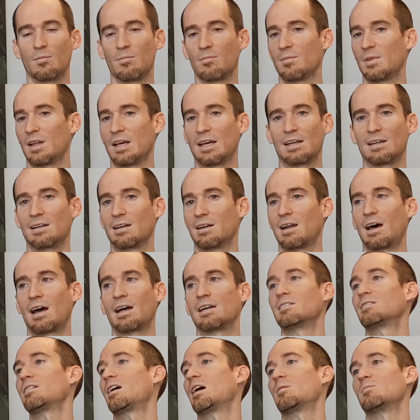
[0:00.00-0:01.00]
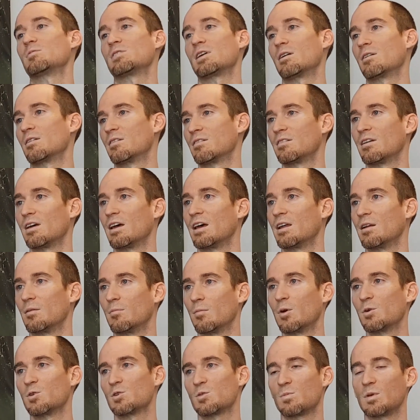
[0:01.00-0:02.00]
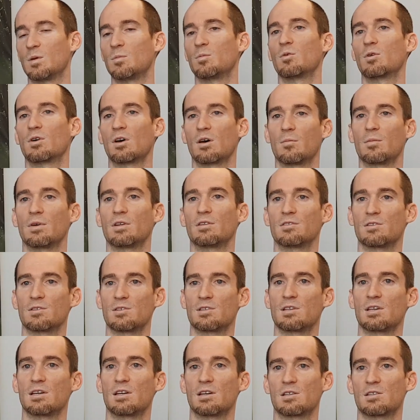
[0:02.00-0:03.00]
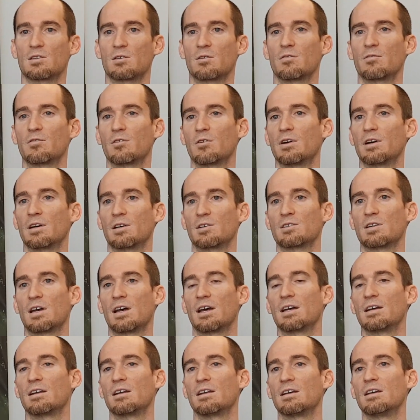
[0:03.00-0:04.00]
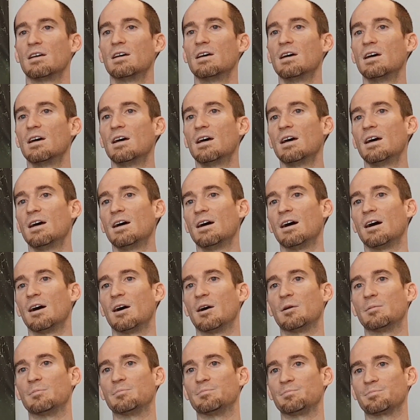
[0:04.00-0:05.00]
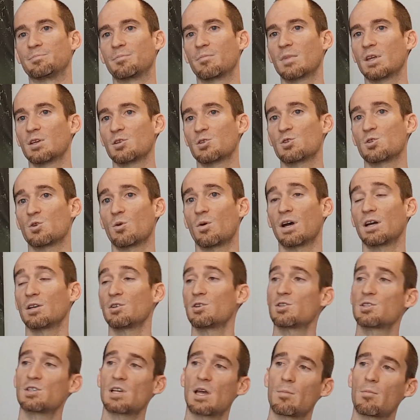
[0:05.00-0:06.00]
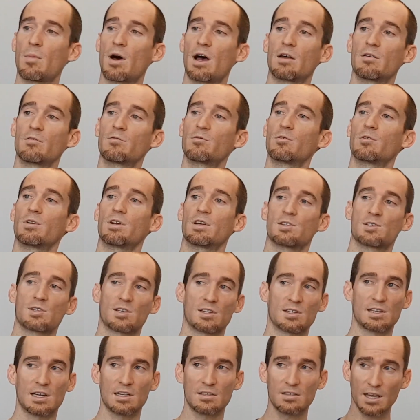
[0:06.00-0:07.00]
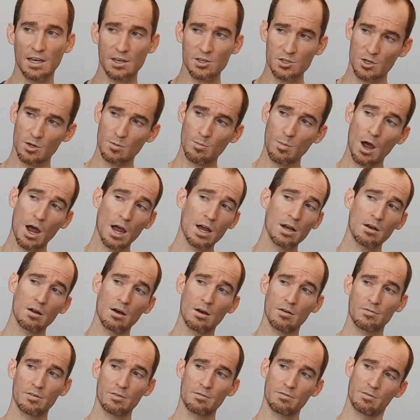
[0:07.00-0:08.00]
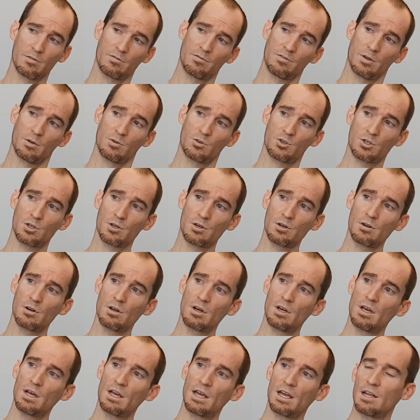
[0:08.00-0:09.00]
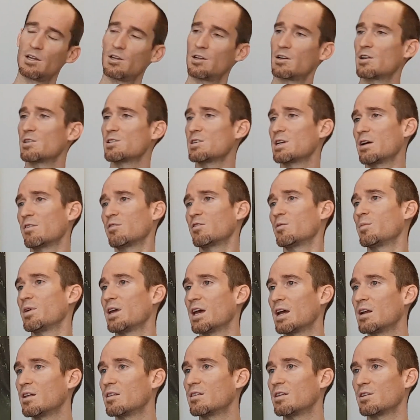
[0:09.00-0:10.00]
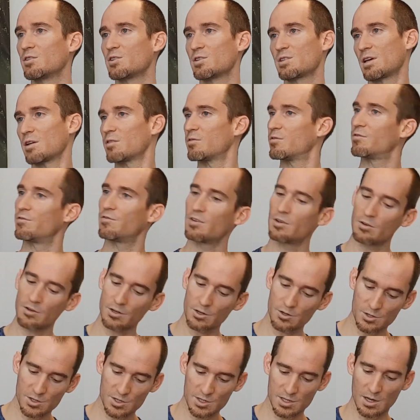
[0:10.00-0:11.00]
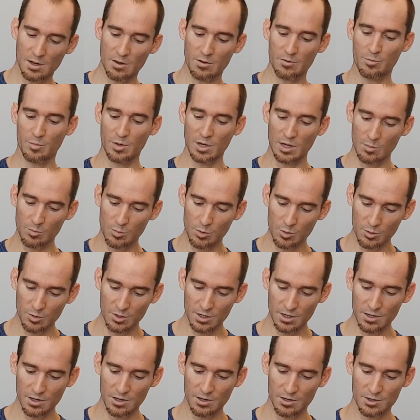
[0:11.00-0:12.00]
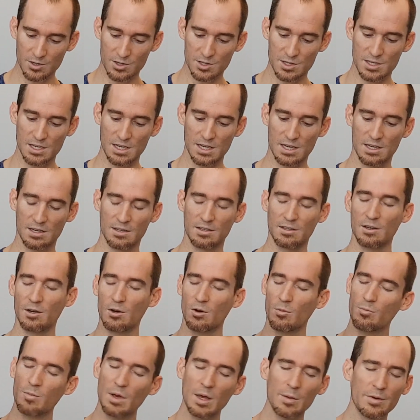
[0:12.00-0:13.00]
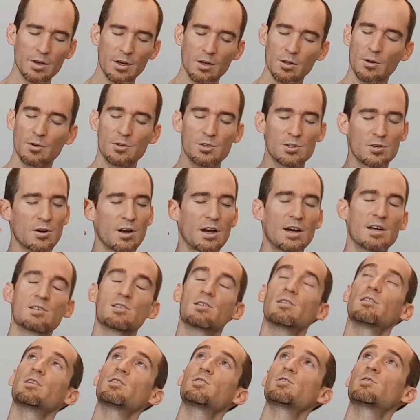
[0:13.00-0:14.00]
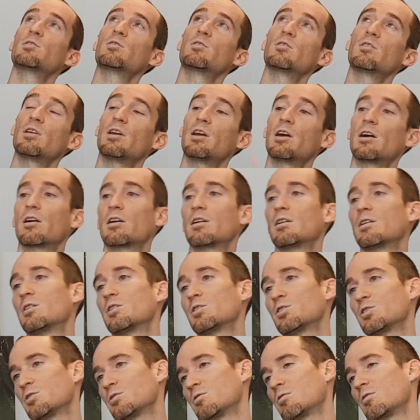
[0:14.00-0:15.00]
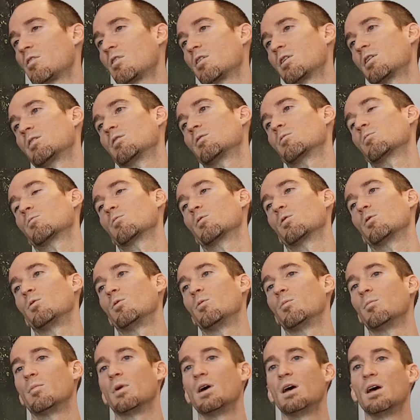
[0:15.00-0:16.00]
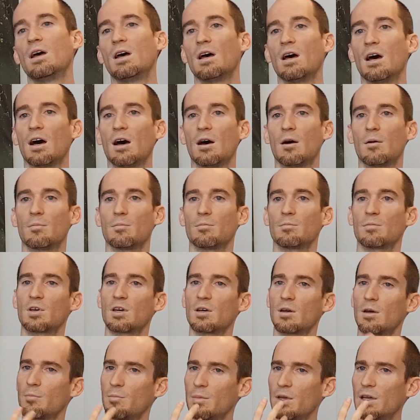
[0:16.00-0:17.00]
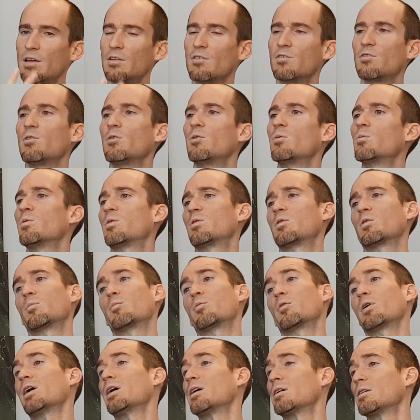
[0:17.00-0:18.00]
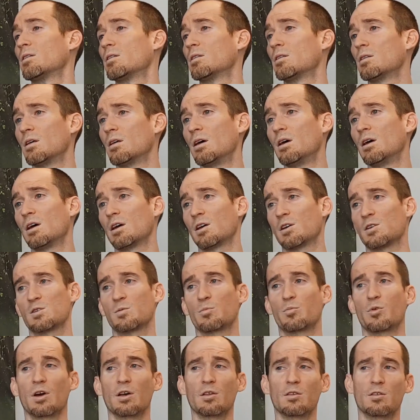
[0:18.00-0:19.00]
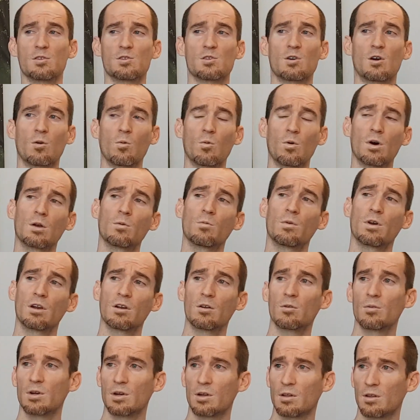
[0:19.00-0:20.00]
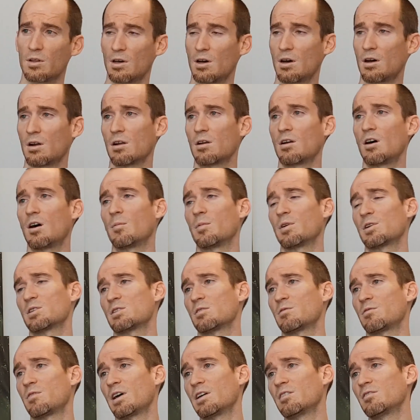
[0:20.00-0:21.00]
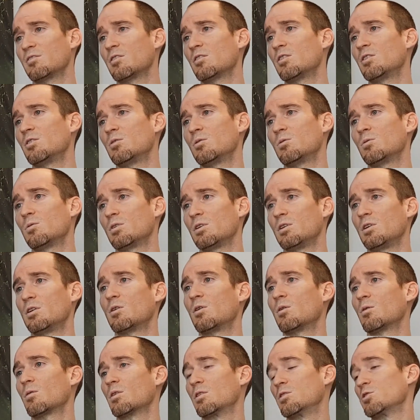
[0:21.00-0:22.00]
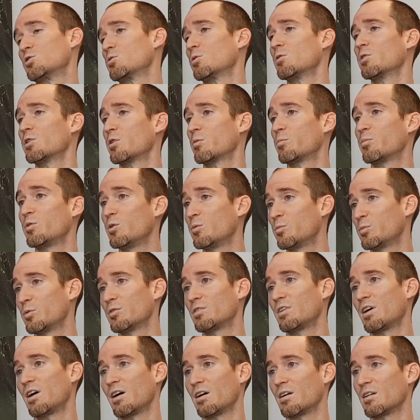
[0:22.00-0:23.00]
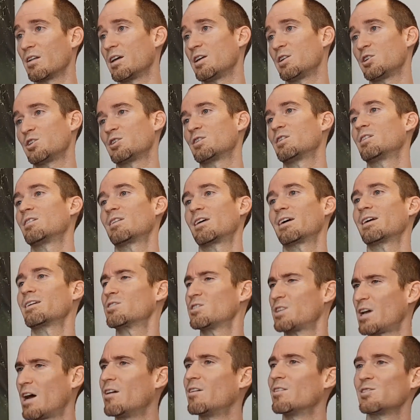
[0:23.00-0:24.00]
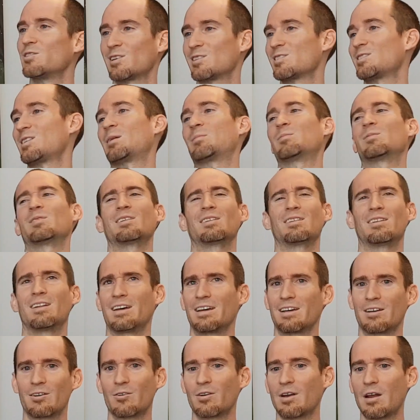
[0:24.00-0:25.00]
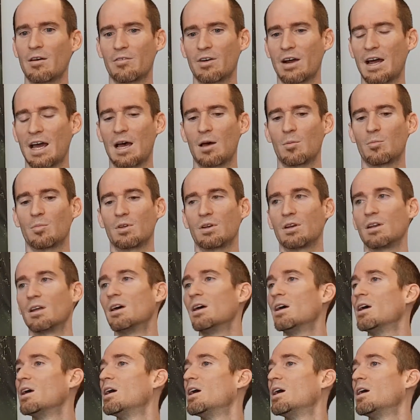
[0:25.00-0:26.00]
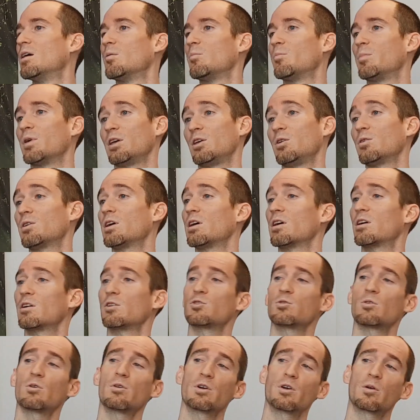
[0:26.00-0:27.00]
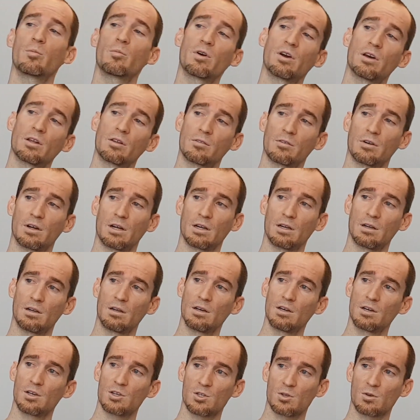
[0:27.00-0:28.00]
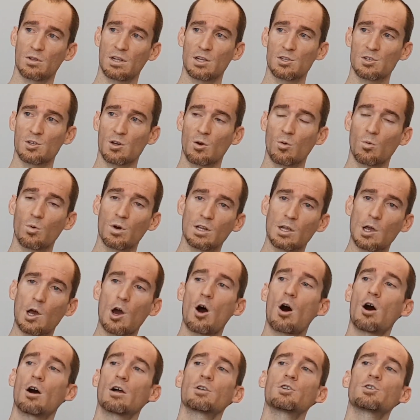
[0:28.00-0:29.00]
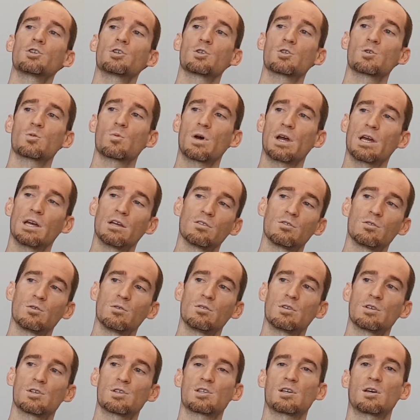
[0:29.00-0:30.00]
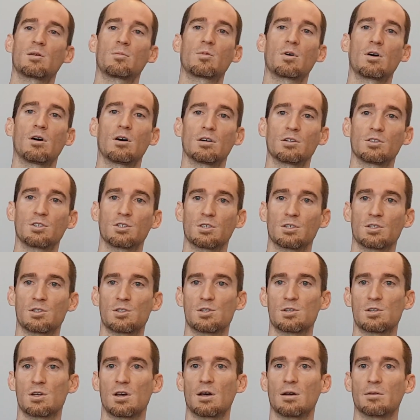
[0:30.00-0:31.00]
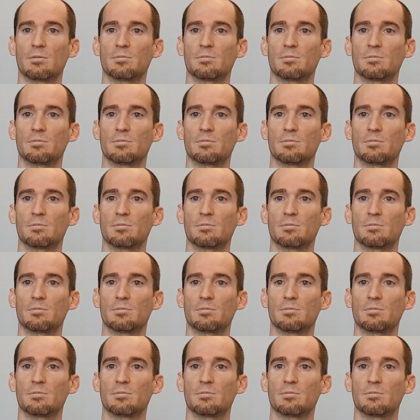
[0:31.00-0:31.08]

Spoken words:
Like 9 times out of 10, most people come in to see us are for anxiety. So I just say mindfulness, because that takes your mind off of the future, and it doesn't have to be anything. Just like feel yourself being pulled into your seat. You know, maybe close your eyes and listen to the air conditioner on in the room. Be in tune with your breath, because breath is our one window into the autonomics. If I tell you, you know, control your pupil dilation, like challenge accepted, like it'll never happen. But you can control your breath rate. So that's our one conscious way into the subconscious.